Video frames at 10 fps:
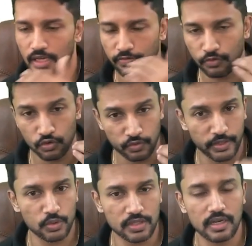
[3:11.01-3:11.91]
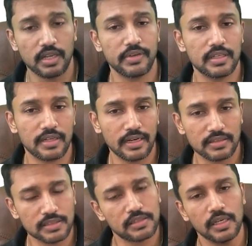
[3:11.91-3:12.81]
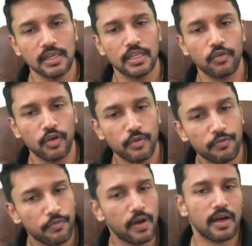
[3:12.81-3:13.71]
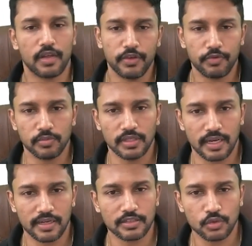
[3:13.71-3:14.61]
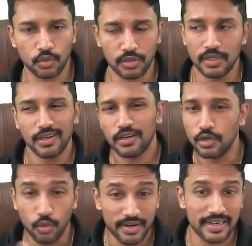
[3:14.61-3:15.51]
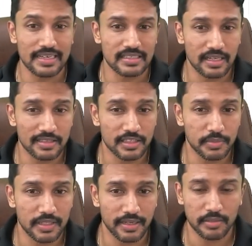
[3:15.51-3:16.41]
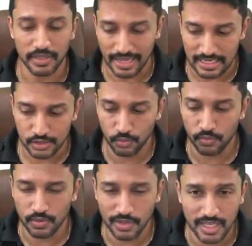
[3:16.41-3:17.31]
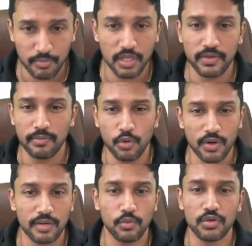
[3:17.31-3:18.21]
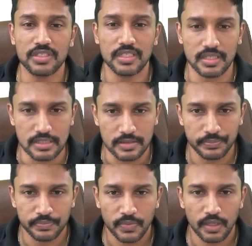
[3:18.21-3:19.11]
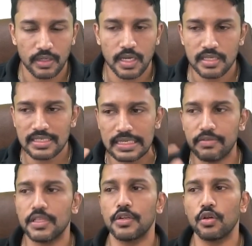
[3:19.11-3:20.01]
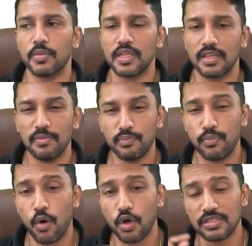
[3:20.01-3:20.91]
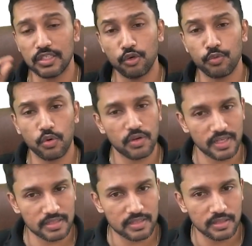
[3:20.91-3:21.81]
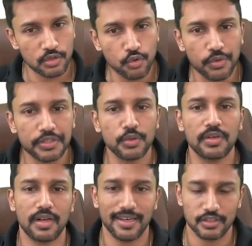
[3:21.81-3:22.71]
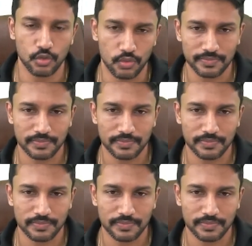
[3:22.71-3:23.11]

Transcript: Of course, when you start giving the grand test, you will be far away from the target score. Don't get disheartened by that. But as you keep giving more and more GTs, see whether you're making a positive progress towards your target score.